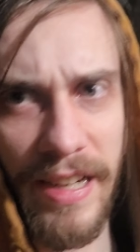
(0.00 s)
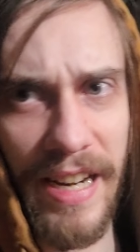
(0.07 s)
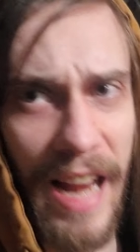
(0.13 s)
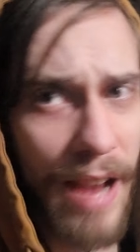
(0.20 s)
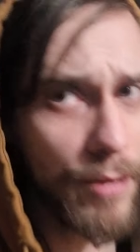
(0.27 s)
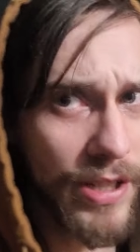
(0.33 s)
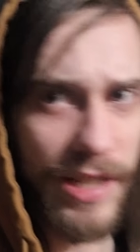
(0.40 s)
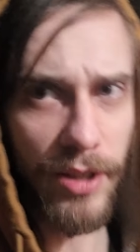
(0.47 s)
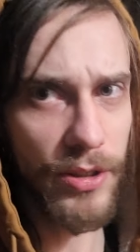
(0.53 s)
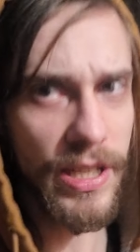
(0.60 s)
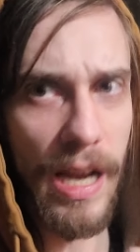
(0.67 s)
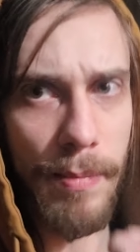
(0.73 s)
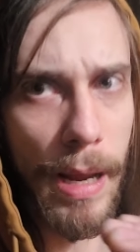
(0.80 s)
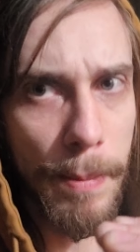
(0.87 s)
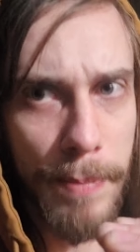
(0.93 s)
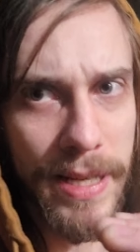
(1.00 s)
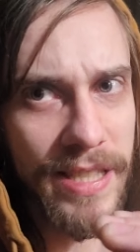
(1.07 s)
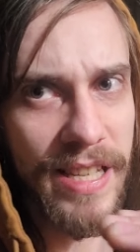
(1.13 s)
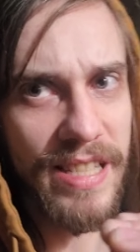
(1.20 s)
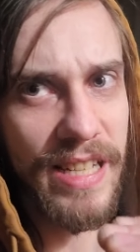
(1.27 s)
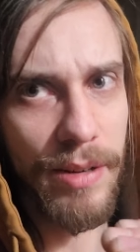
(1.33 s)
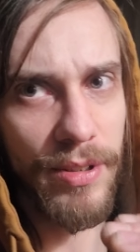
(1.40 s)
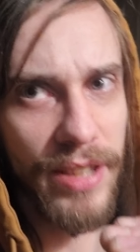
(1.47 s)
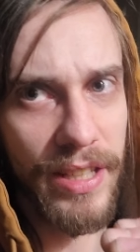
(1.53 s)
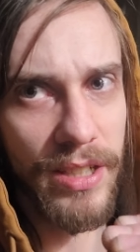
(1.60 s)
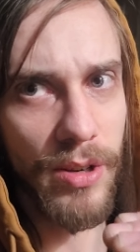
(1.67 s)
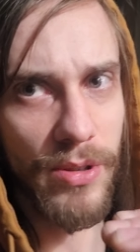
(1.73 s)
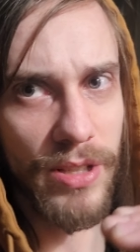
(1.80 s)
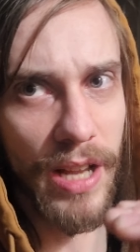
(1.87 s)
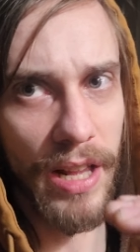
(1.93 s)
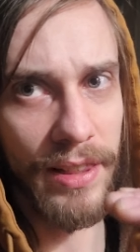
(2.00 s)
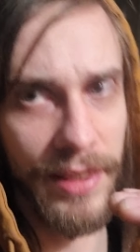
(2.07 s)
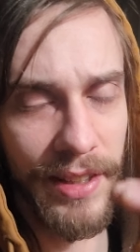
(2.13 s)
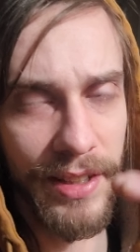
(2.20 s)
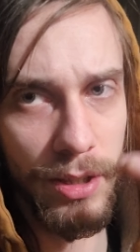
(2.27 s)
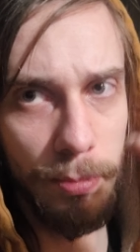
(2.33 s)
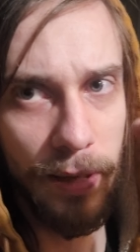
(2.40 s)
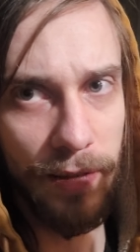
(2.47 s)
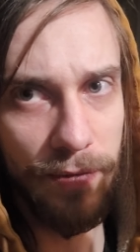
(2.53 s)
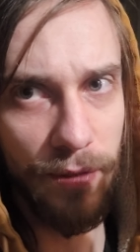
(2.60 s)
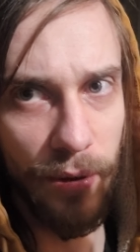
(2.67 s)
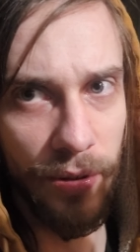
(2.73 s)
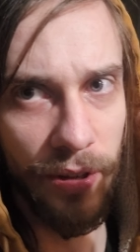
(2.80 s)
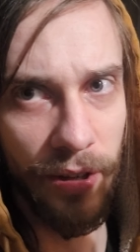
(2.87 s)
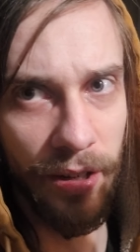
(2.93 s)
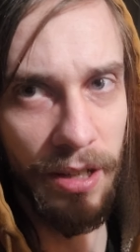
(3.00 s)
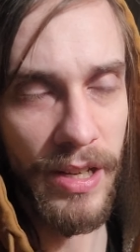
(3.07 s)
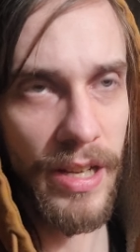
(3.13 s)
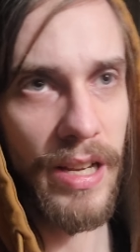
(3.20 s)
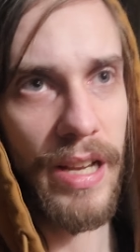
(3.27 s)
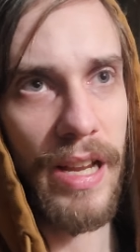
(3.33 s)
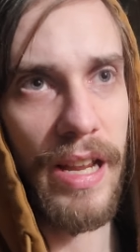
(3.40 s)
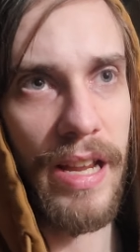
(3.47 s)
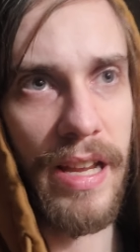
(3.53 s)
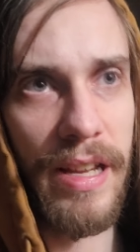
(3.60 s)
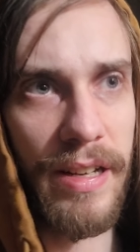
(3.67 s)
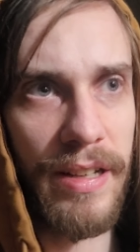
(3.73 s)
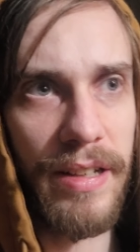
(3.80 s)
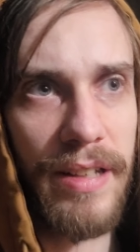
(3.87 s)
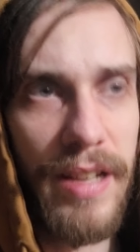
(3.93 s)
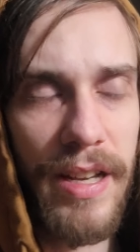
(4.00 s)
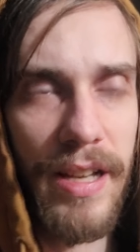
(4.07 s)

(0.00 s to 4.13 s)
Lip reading: and every single time my business and everything goes a little bit further, and